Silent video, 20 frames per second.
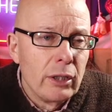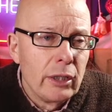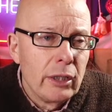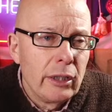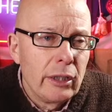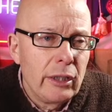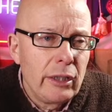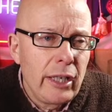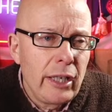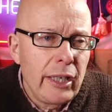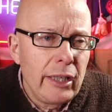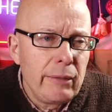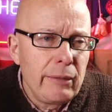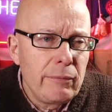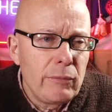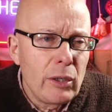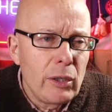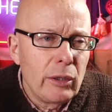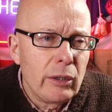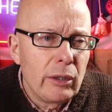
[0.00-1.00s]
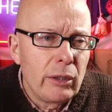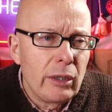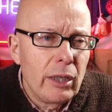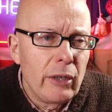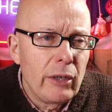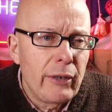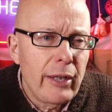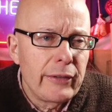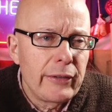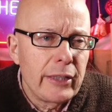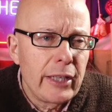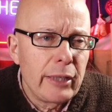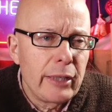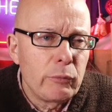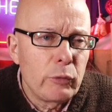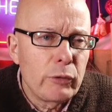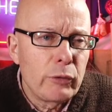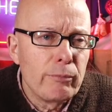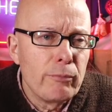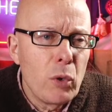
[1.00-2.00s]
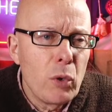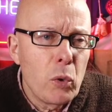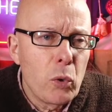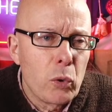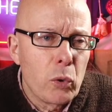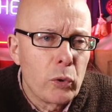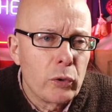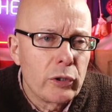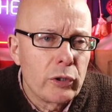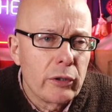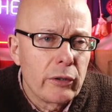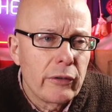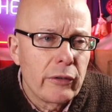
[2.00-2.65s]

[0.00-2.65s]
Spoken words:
Her other name was Maud.